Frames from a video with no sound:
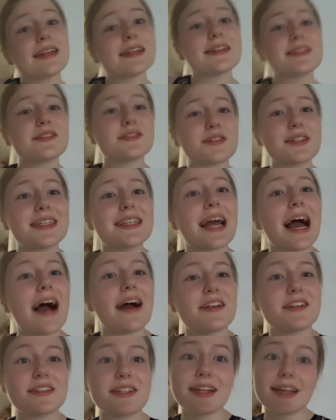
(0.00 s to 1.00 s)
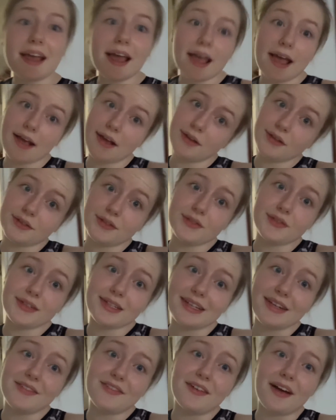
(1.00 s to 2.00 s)
enjoyed it actually, it was really
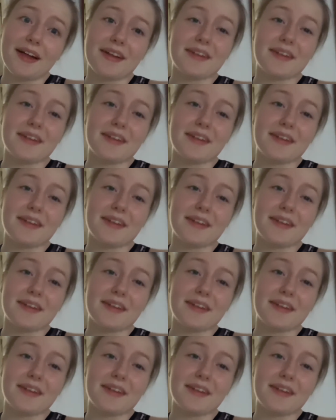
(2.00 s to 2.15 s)
fun.